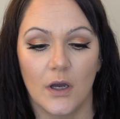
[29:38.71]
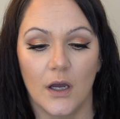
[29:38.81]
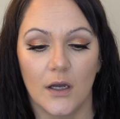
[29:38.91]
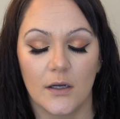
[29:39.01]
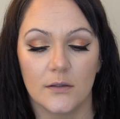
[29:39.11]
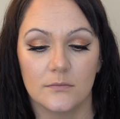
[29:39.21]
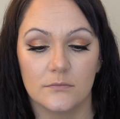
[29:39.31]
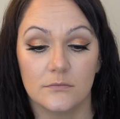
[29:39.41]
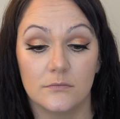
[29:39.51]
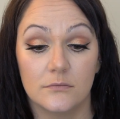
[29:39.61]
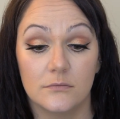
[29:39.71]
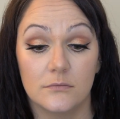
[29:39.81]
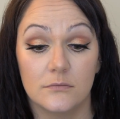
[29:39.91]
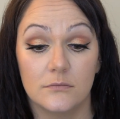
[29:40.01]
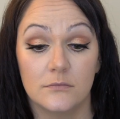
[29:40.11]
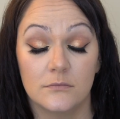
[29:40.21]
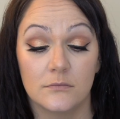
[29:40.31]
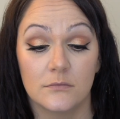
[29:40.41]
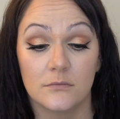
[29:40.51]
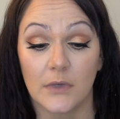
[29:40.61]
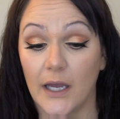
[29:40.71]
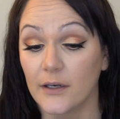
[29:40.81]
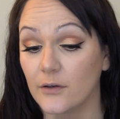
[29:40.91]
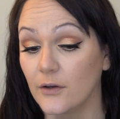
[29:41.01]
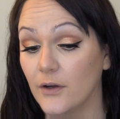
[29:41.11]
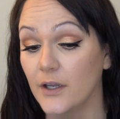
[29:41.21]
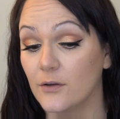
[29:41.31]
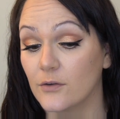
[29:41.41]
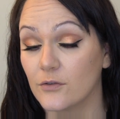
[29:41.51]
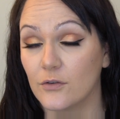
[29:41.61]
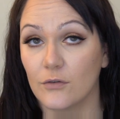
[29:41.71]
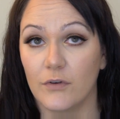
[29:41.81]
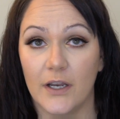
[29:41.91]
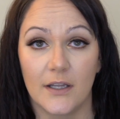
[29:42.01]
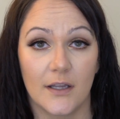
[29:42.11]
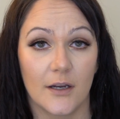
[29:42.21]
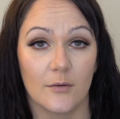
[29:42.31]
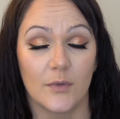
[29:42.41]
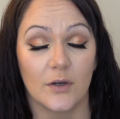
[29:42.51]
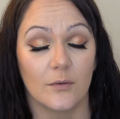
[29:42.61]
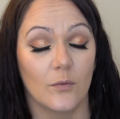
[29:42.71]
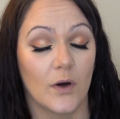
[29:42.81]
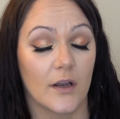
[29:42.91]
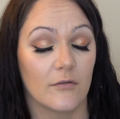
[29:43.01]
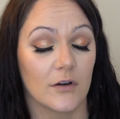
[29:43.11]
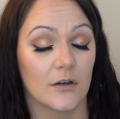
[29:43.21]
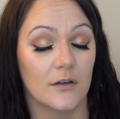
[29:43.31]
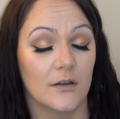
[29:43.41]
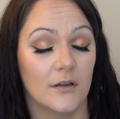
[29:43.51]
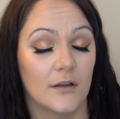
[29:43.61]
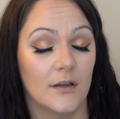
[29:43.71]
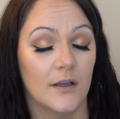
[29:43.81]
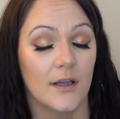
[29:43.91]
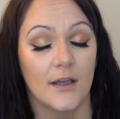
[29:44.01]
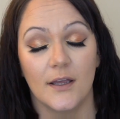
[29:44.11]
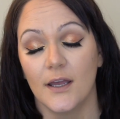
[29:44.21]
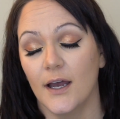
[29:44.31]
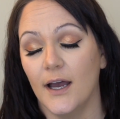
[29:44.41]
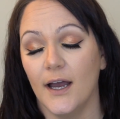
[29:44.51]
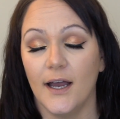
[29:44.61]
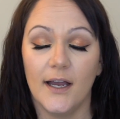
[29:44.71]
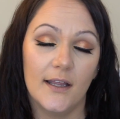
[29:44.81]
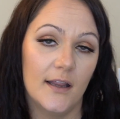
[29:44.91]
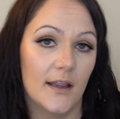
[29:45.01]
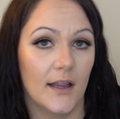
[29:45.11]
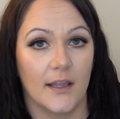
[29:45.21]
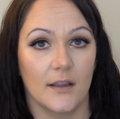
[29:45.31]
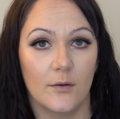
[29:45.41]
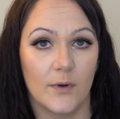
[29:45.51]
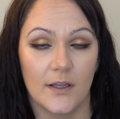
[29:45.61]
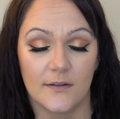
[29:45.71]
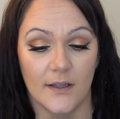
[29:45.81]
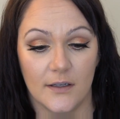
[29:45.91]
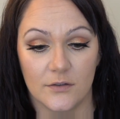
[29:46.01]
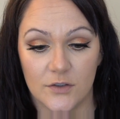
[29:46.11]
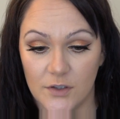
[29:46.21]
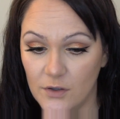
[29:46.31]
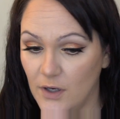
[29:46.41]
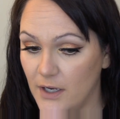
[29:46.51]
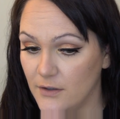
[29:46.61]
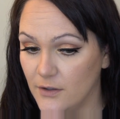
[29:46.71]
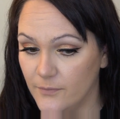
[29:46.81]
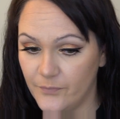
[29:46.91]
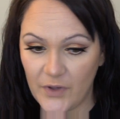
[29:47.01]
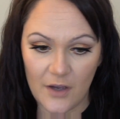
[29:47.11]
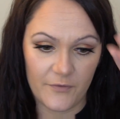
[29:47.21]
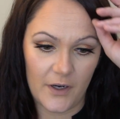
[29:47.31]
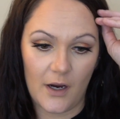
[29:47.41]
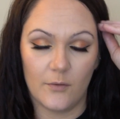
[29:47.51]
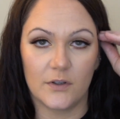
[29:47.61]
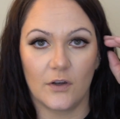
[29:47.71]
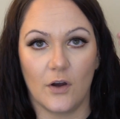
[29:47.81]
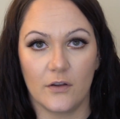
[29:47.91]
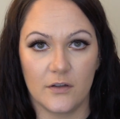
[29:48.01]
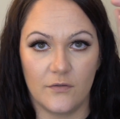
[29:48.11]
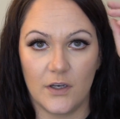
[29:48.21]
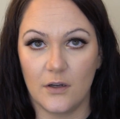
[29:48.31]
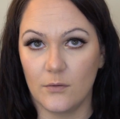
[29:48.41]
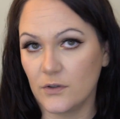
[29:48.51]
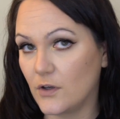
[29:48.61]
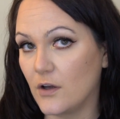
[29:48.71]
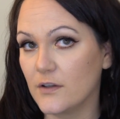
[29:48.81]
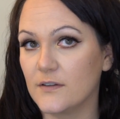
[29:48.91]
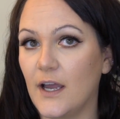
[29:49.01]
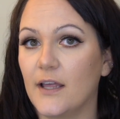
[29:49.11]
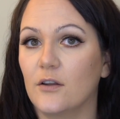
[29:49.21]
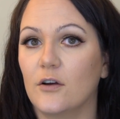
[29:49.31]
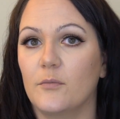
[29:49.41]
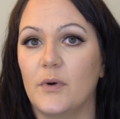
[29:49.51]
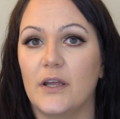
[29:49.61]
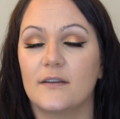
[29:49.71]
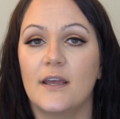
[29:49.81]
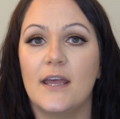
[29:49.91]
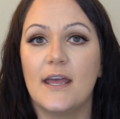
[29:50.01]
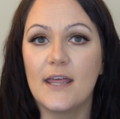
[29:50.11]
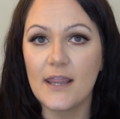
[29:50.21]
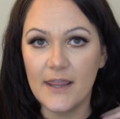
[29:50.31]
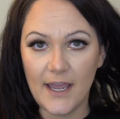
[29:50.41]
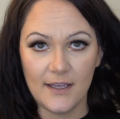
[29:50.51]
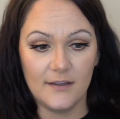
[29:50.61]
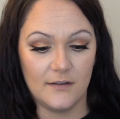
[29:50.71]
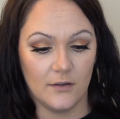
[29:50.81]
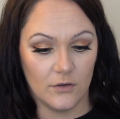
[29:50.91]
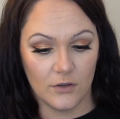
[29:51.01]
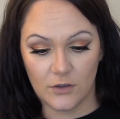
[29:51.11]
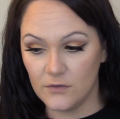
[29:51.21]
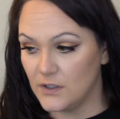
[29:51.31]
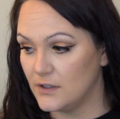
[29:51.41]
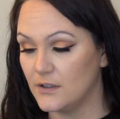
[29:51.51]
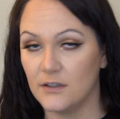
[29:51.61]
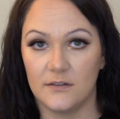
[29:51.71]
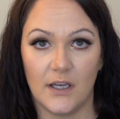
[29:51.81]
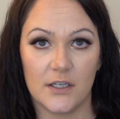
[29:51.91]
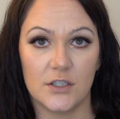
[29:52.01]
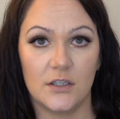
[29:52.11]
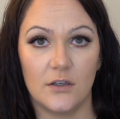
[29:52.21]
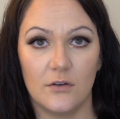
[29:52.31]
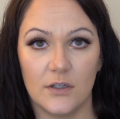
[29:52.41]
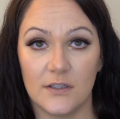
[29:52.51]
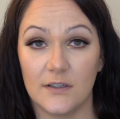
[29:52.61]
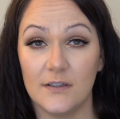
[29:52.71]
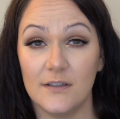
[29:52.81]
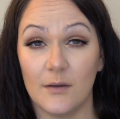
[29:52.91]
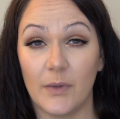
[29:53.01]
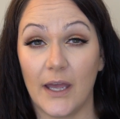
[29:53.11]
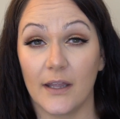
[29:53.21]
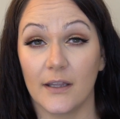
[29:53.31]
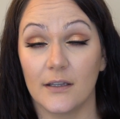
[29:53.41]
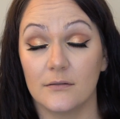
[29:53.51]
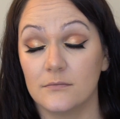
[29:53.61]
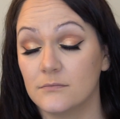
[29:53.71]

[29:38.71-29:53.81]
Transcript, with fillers: Um, I don't know. I know there's no red in there, but whatever. I like the way it sounds, so I don't know. I'll figure out what to call this video, what to call this eye look, but that is the look using the Natasha Denona Sunset palette.